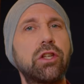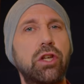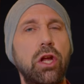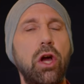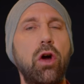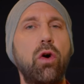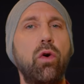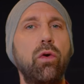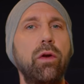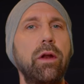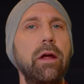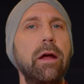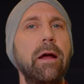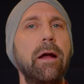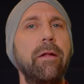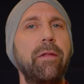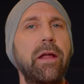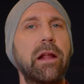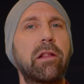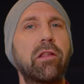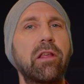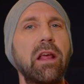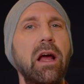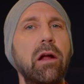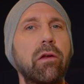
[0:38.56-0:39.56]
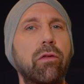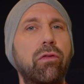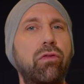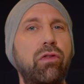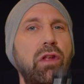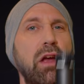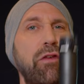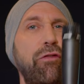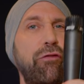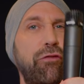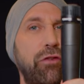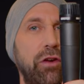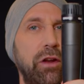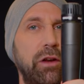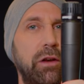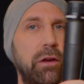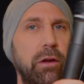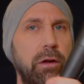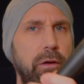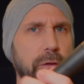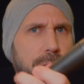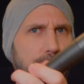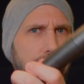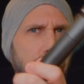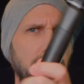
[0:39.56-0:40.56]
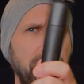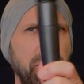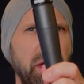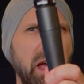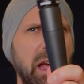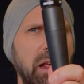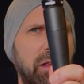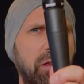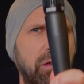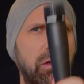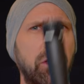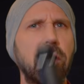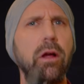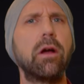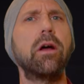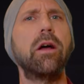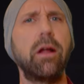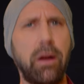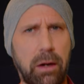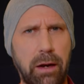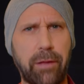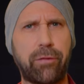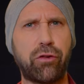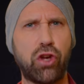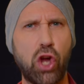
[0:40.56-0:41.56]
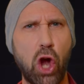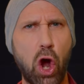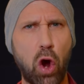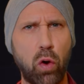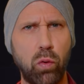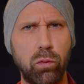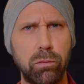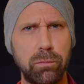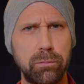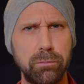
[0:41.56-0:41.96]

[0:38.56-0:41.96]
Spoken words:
tone that sounds different from this. Let's go!